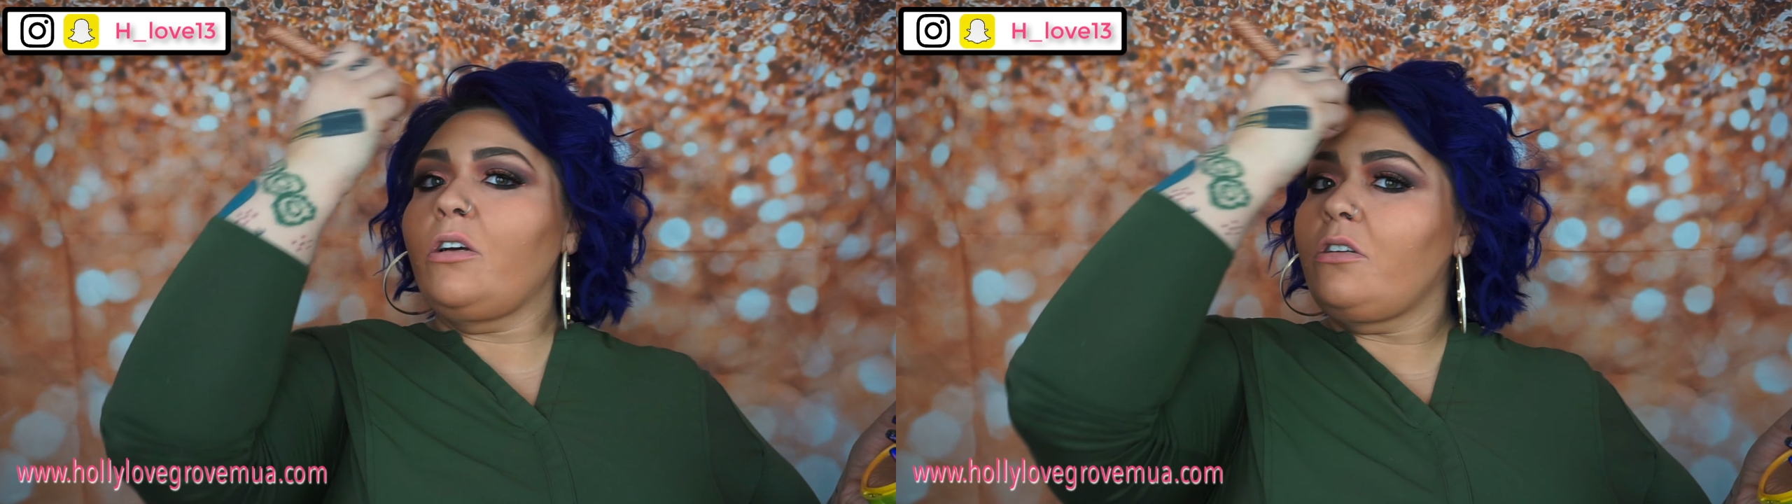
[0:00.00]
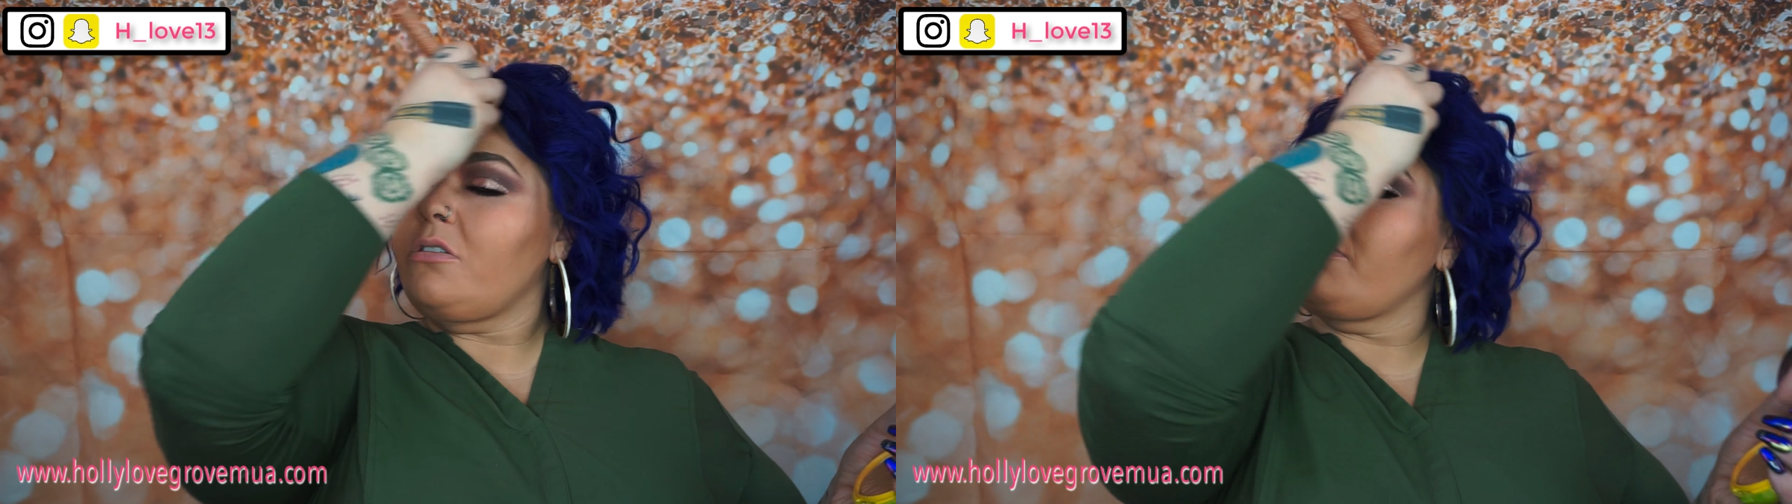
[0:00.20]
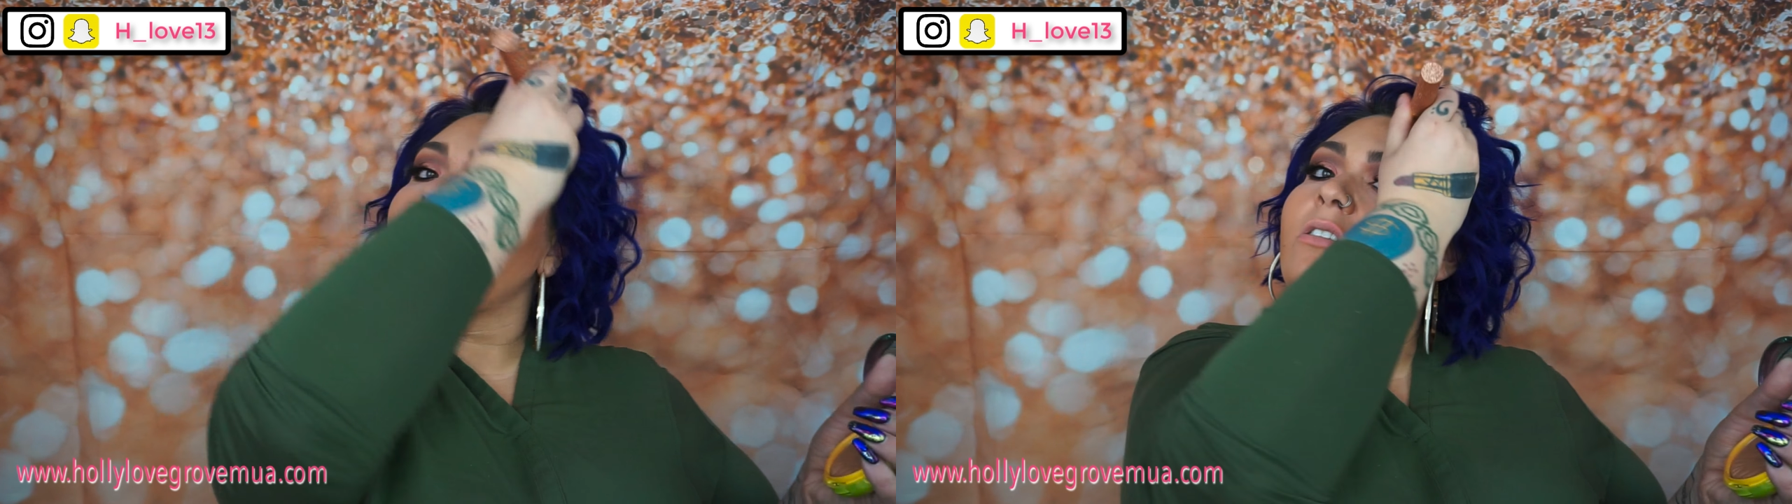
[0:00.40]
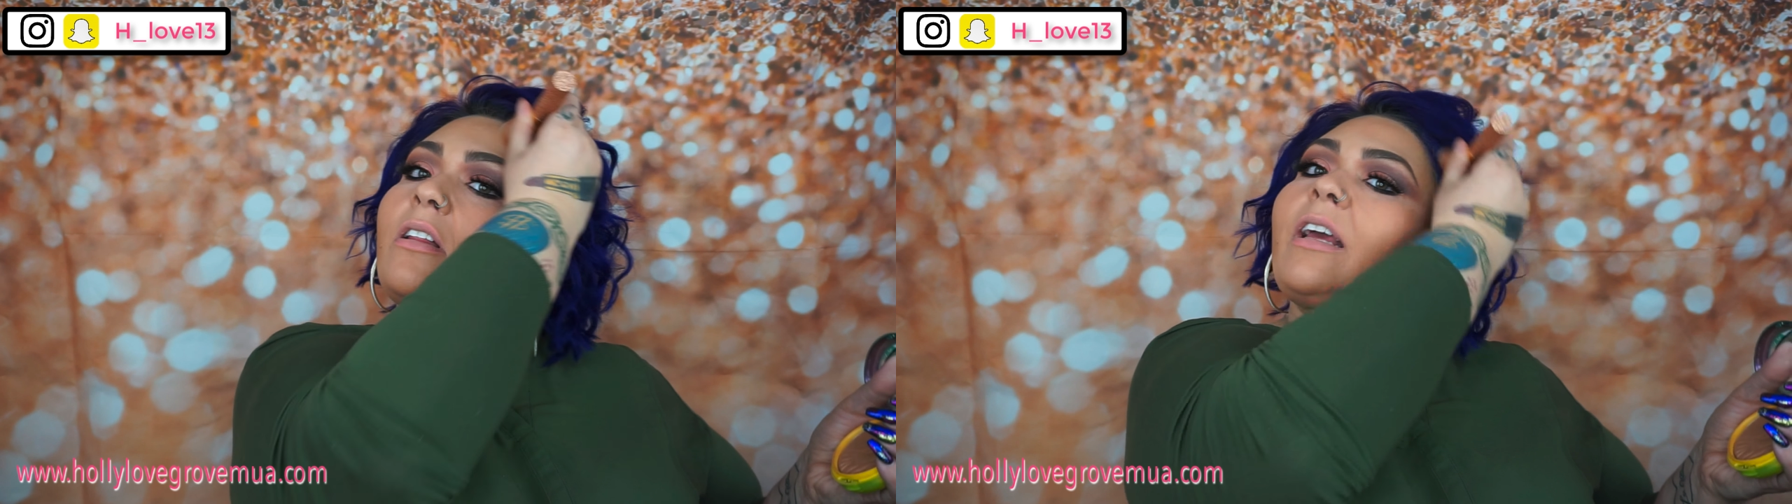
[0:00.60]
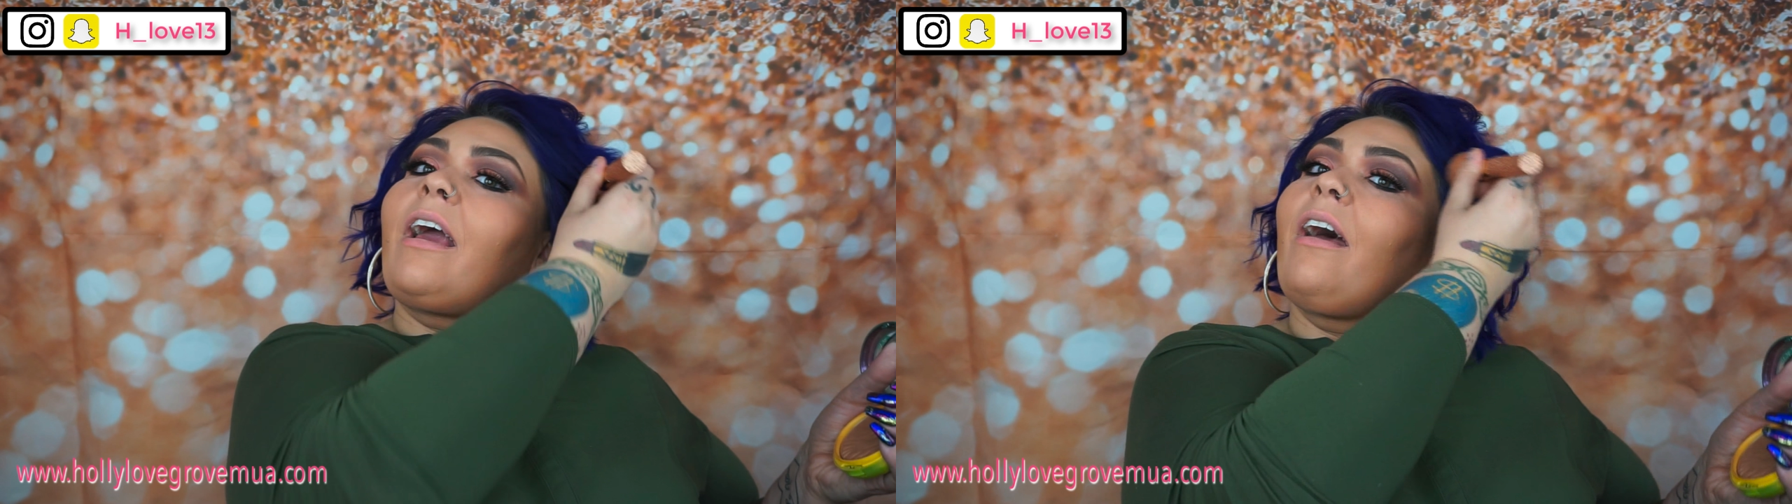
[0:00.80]
so it doesn't look
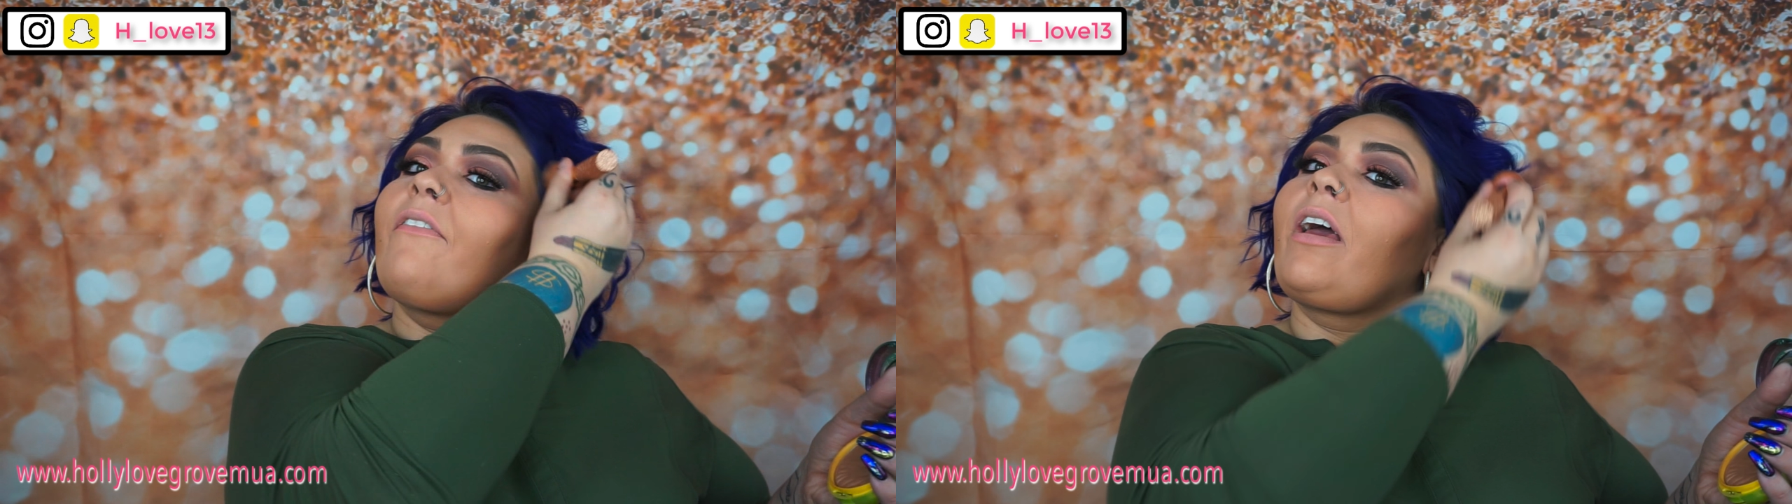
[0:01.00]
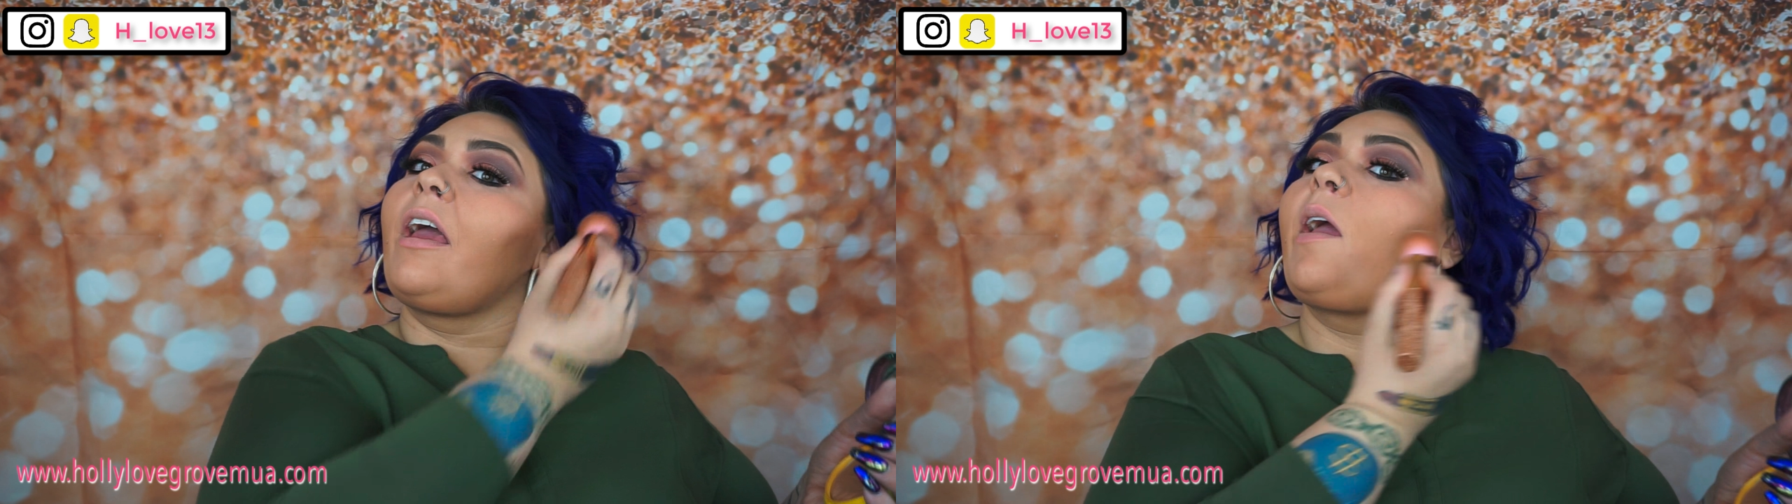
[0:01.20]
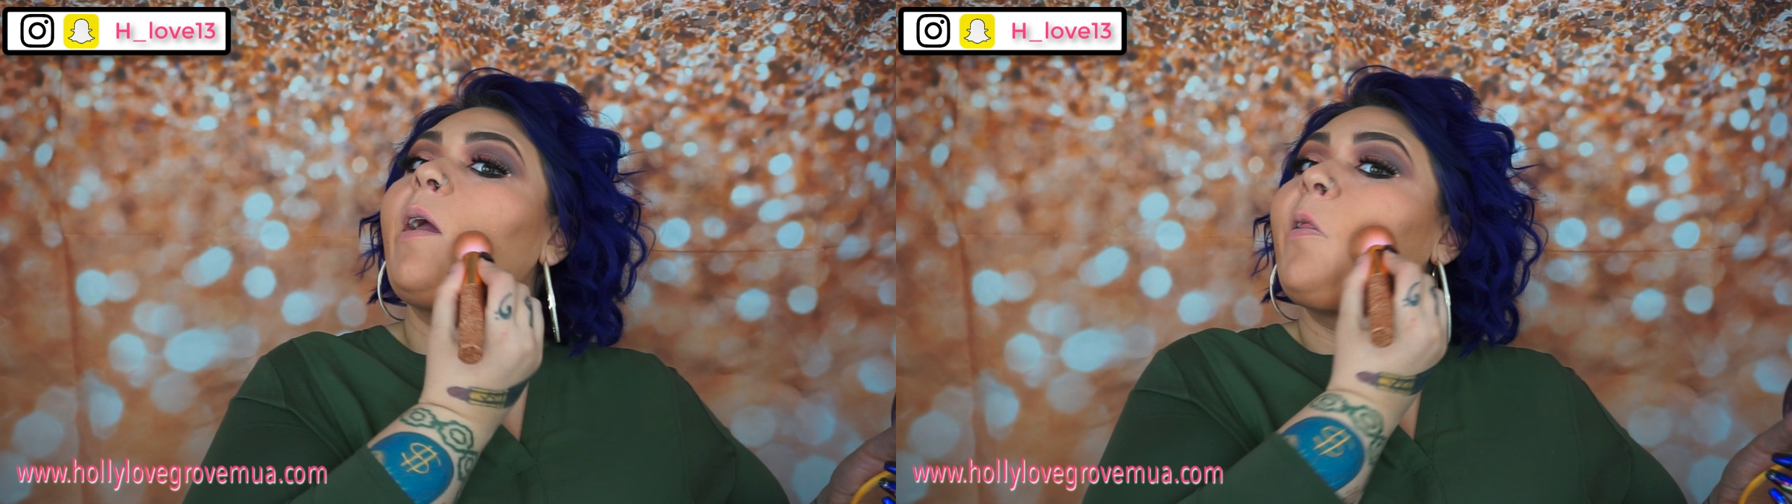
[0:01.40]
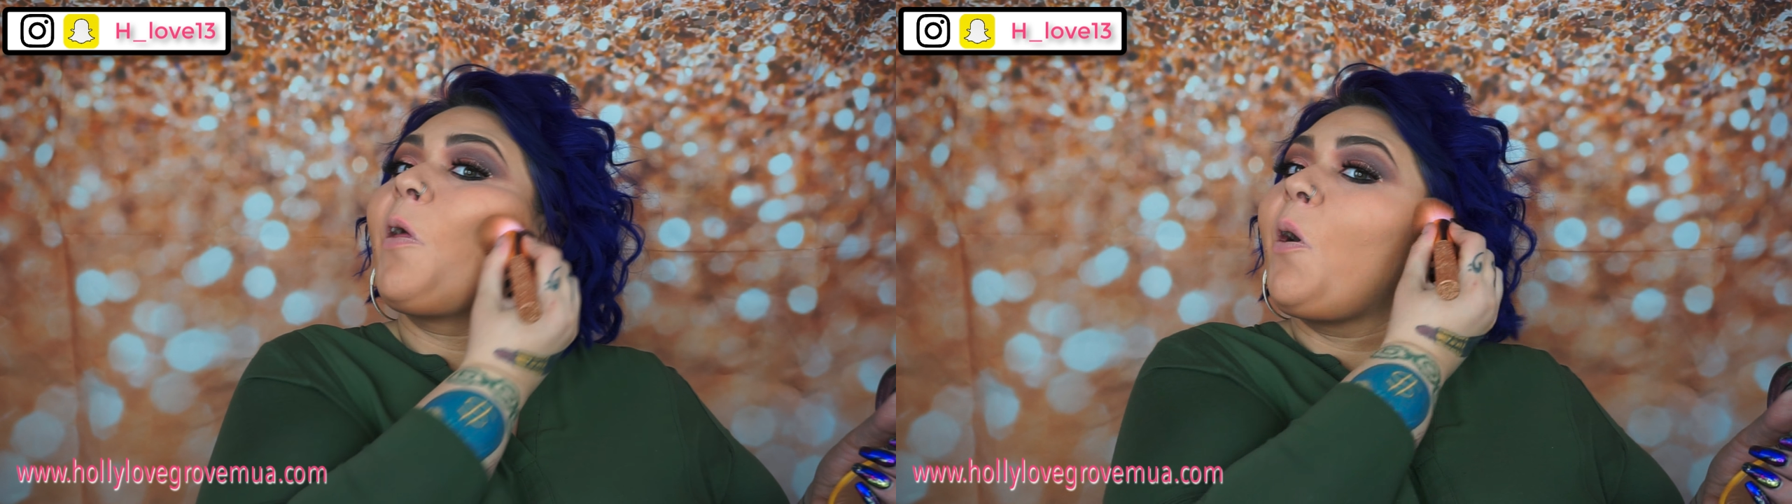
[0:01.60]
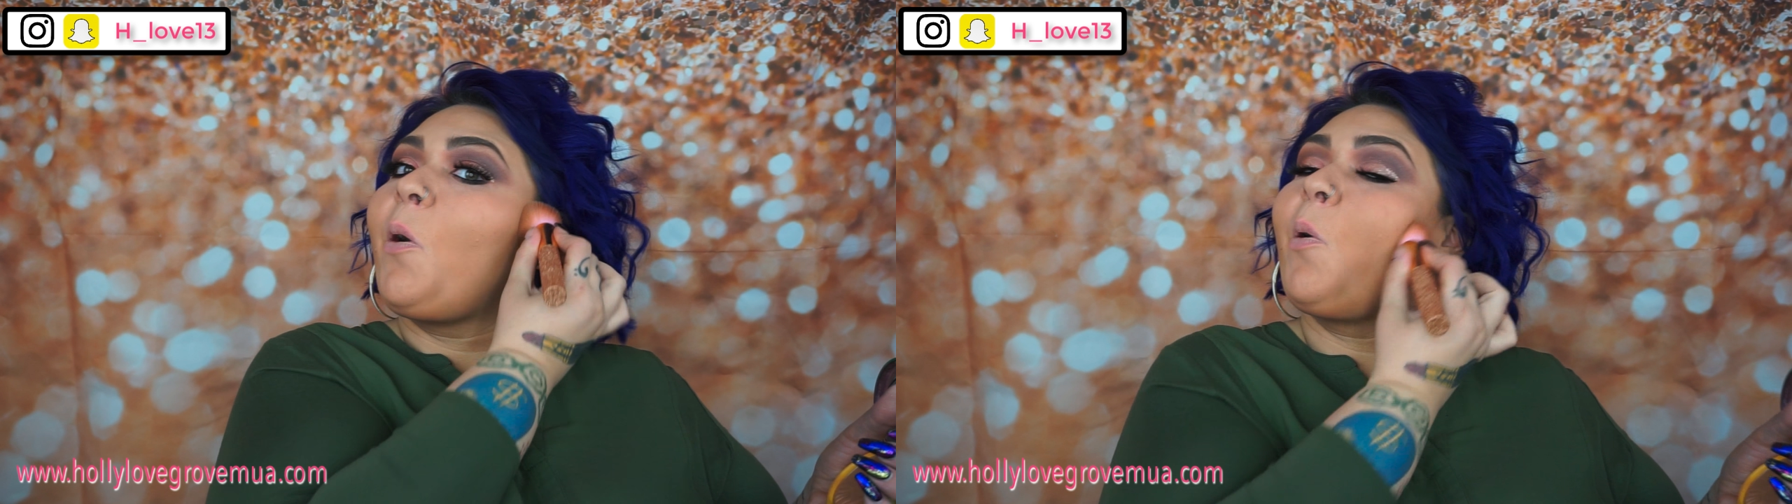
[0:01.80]
like I have a
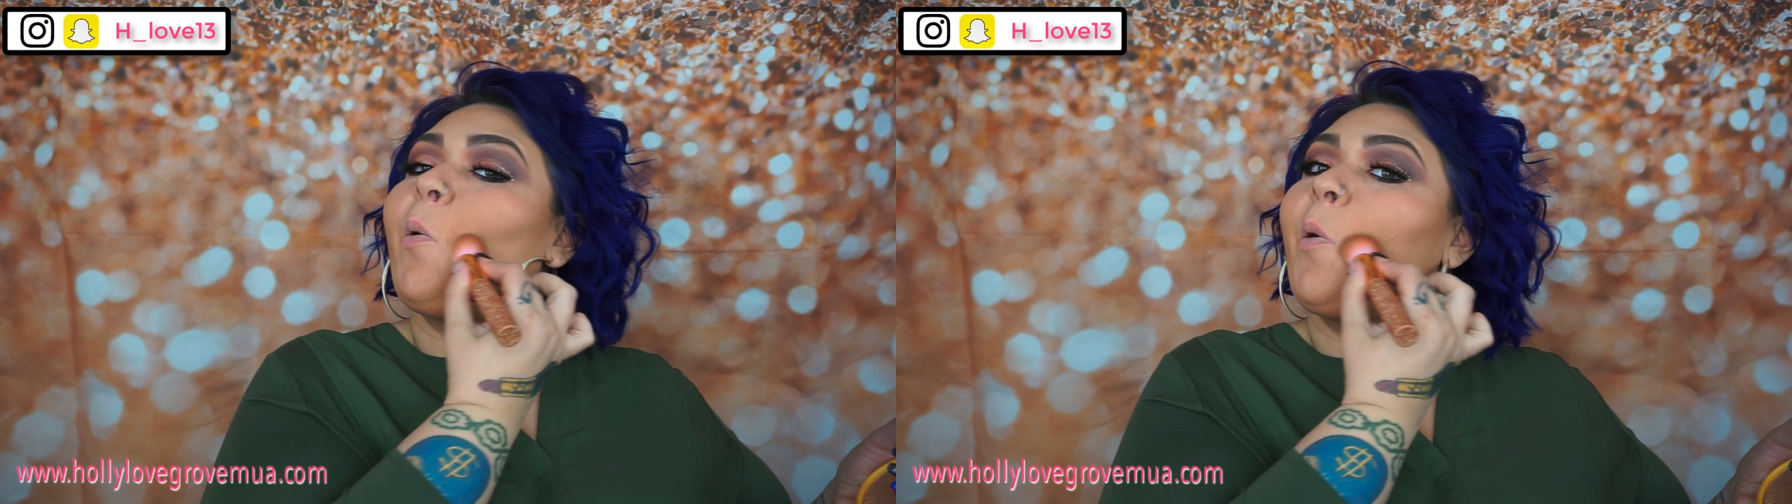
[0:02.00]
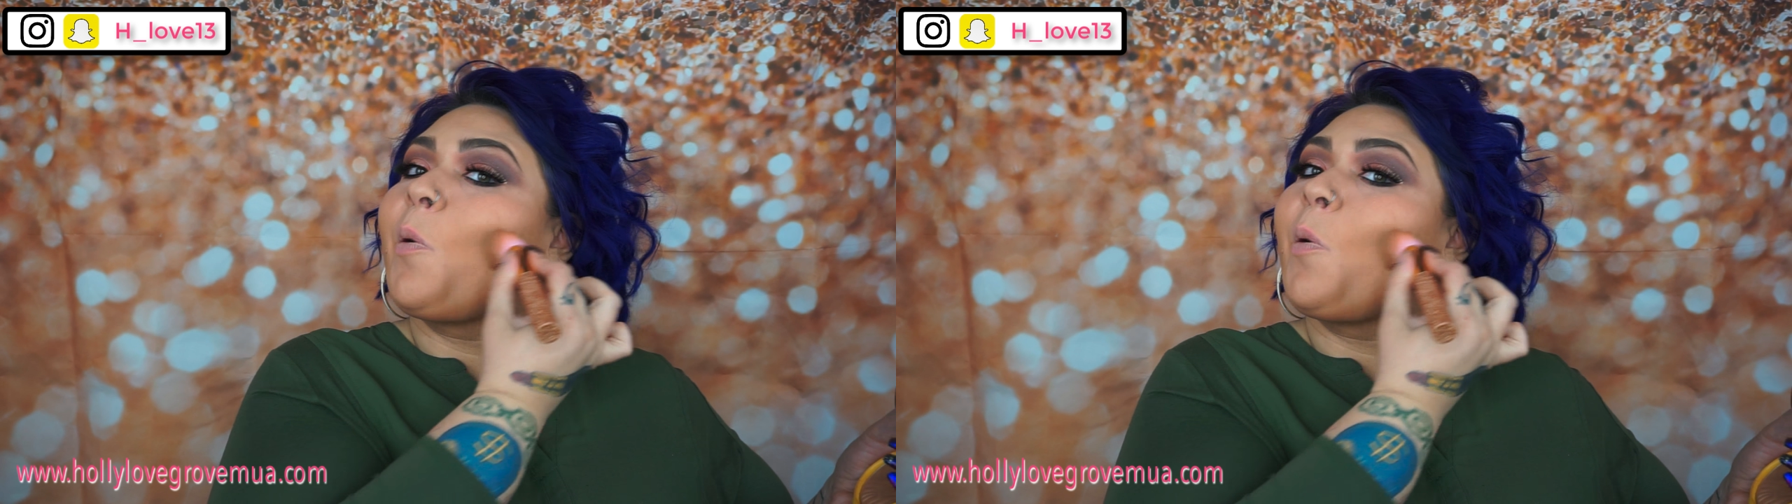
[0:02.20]
halo.